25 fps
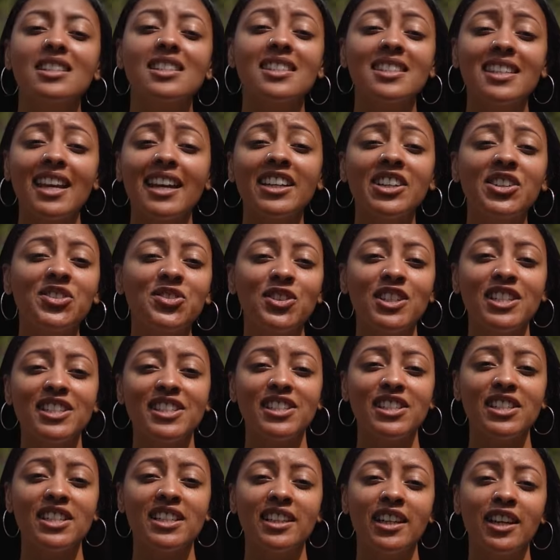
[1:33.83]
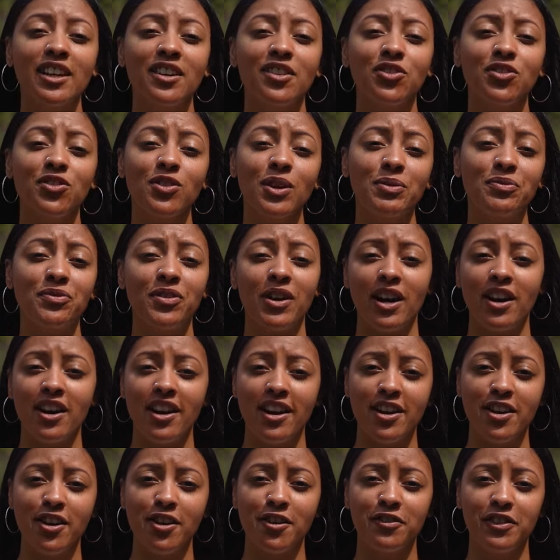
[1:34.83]
second reason I love Rimfire
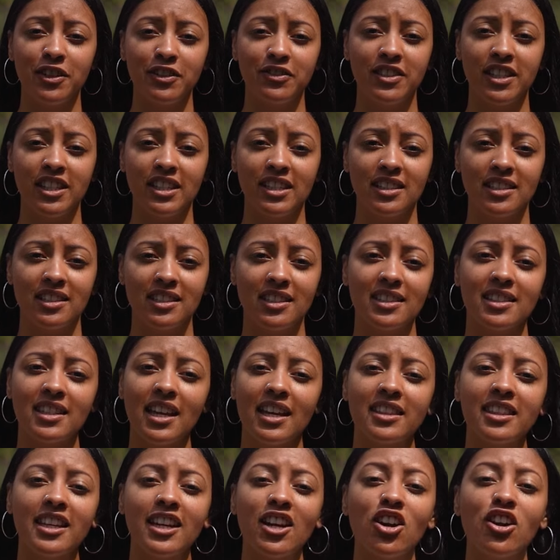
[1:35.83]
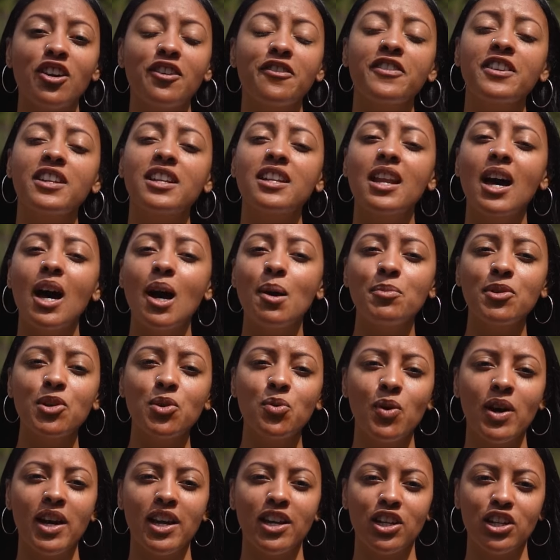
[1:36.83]
AR-15s is that they are a phenomenal
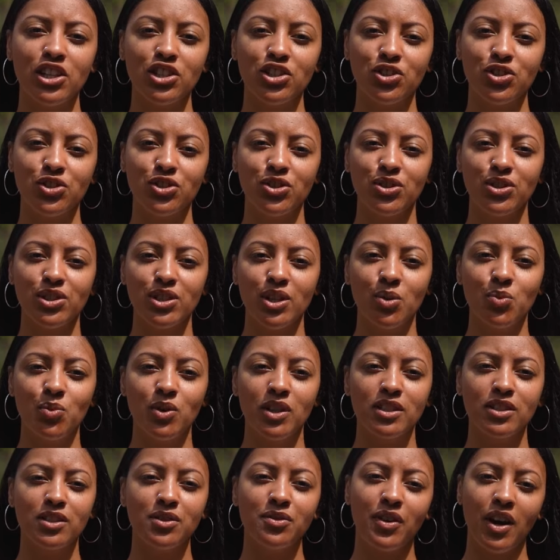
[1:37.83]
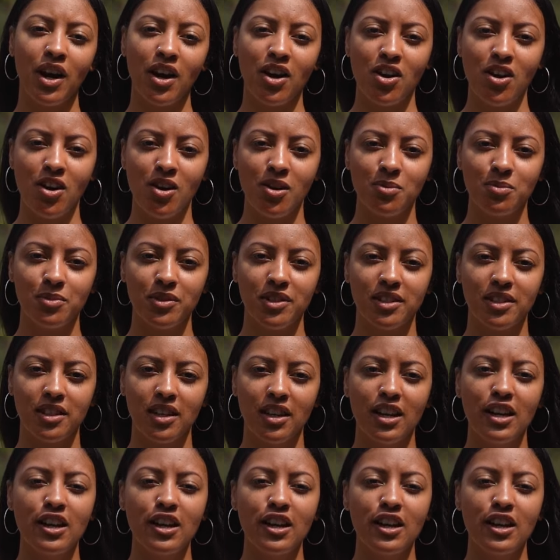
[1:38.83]
way to introduce someone to firearms.